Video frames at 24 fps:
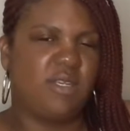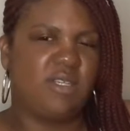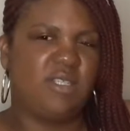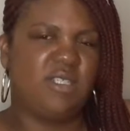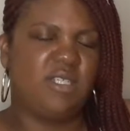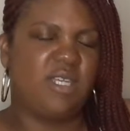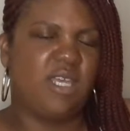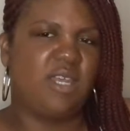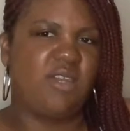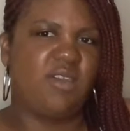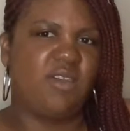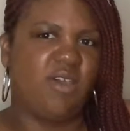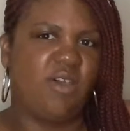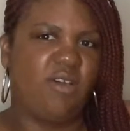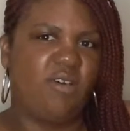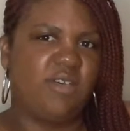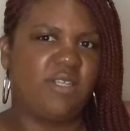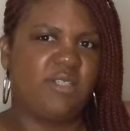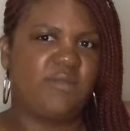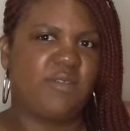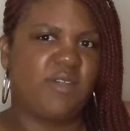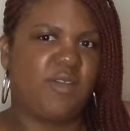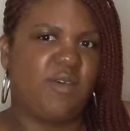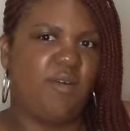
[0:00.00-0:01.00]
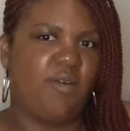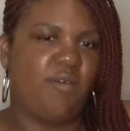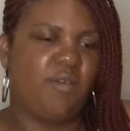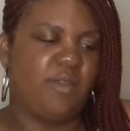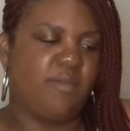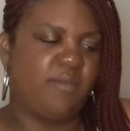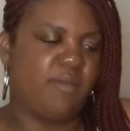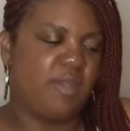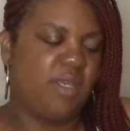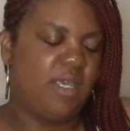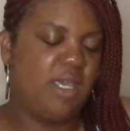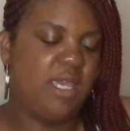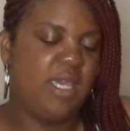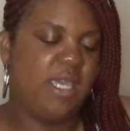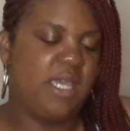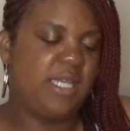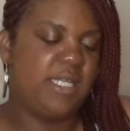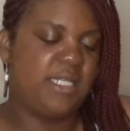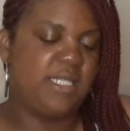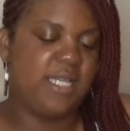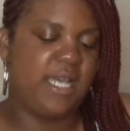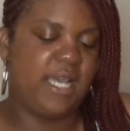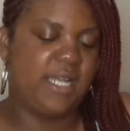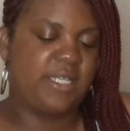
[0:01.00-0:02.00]
She said, no,
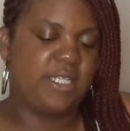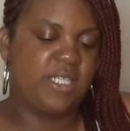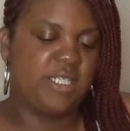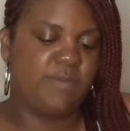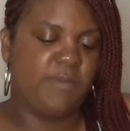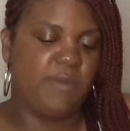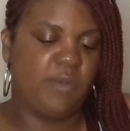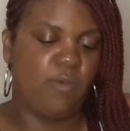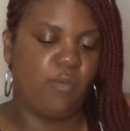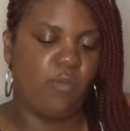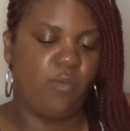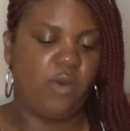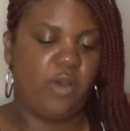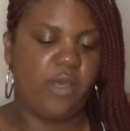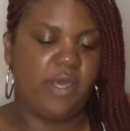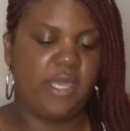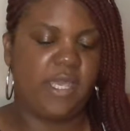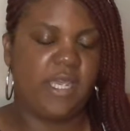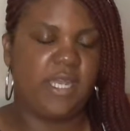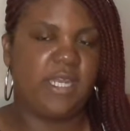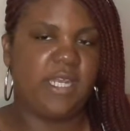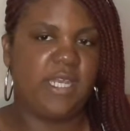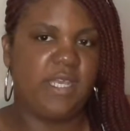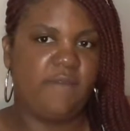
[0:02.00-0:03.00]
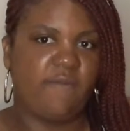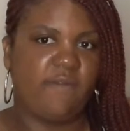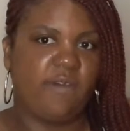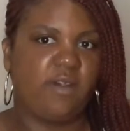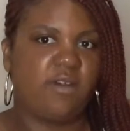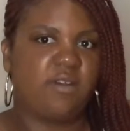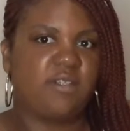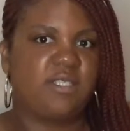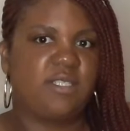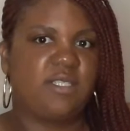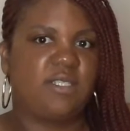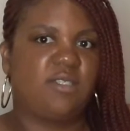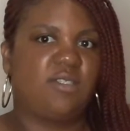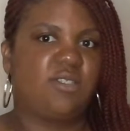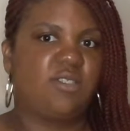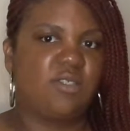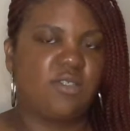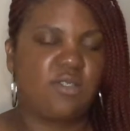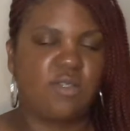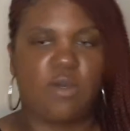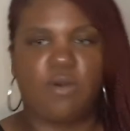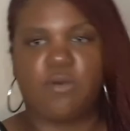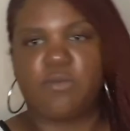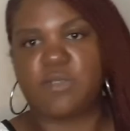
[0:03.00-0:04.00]
it's not just been one, and even her
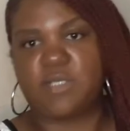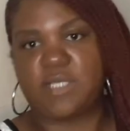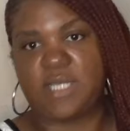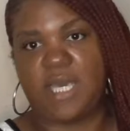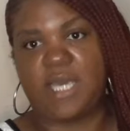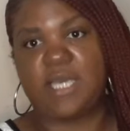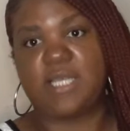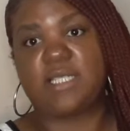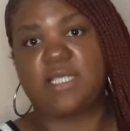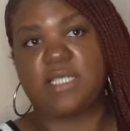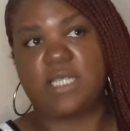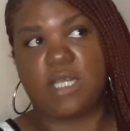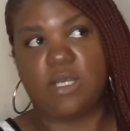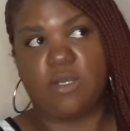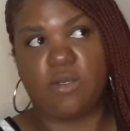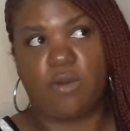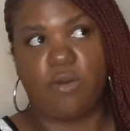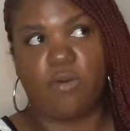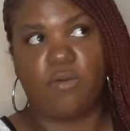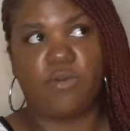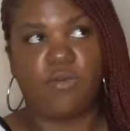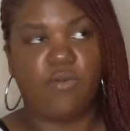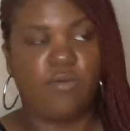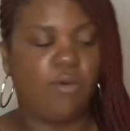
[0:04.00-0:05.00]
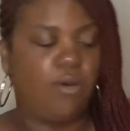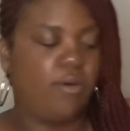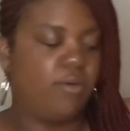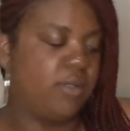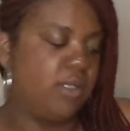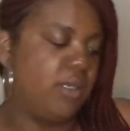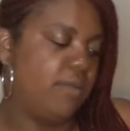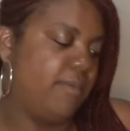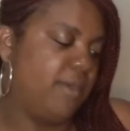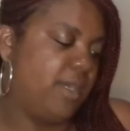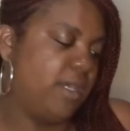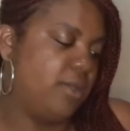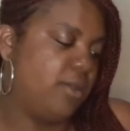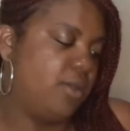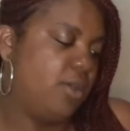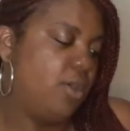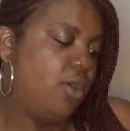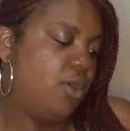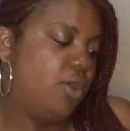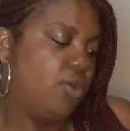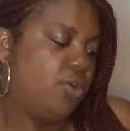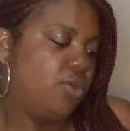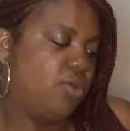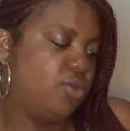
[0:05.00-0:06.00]
sister's co-sign say, no, you only been
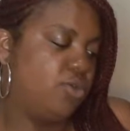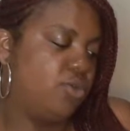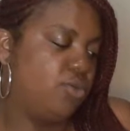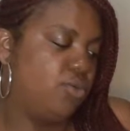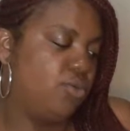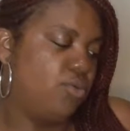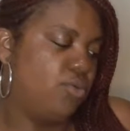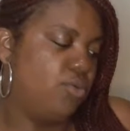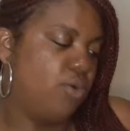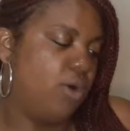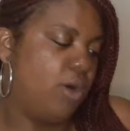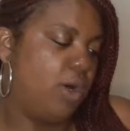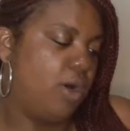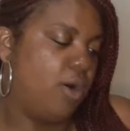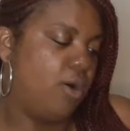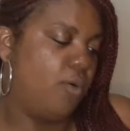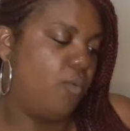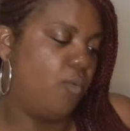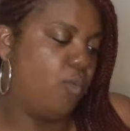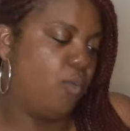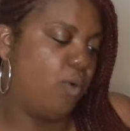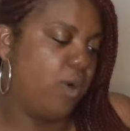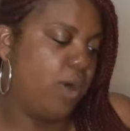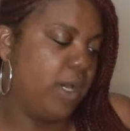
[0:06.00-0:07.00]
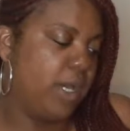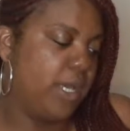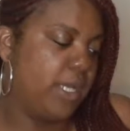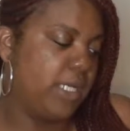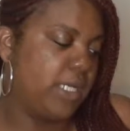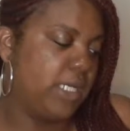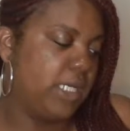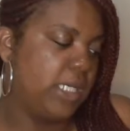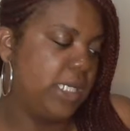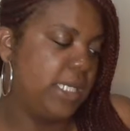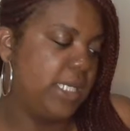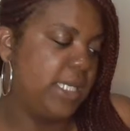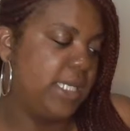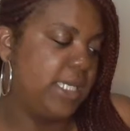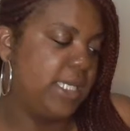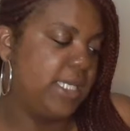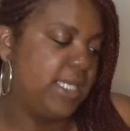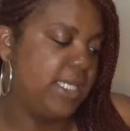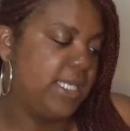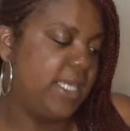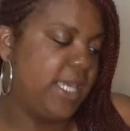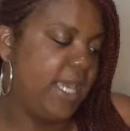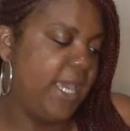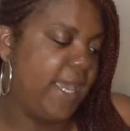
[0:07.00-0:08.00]
to one
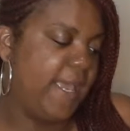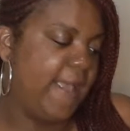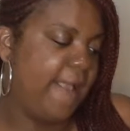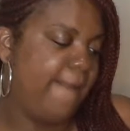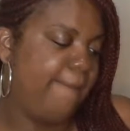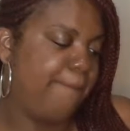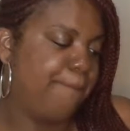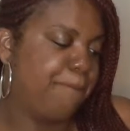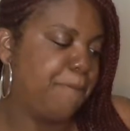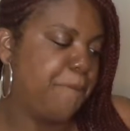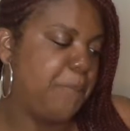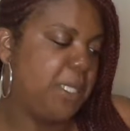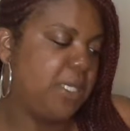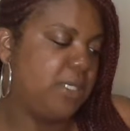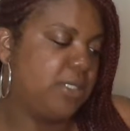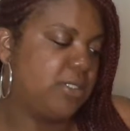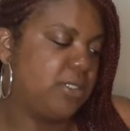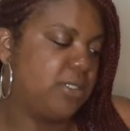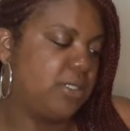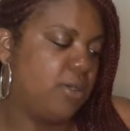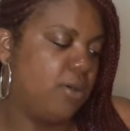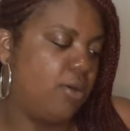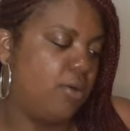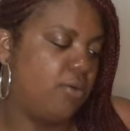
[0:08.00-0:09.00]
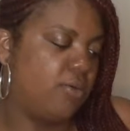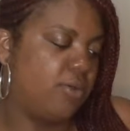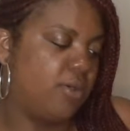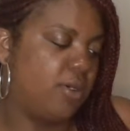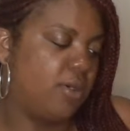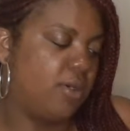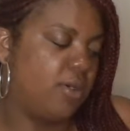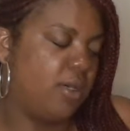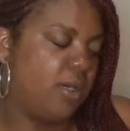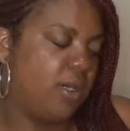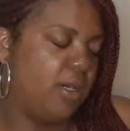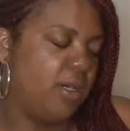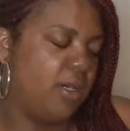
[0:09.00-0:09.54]
game. So the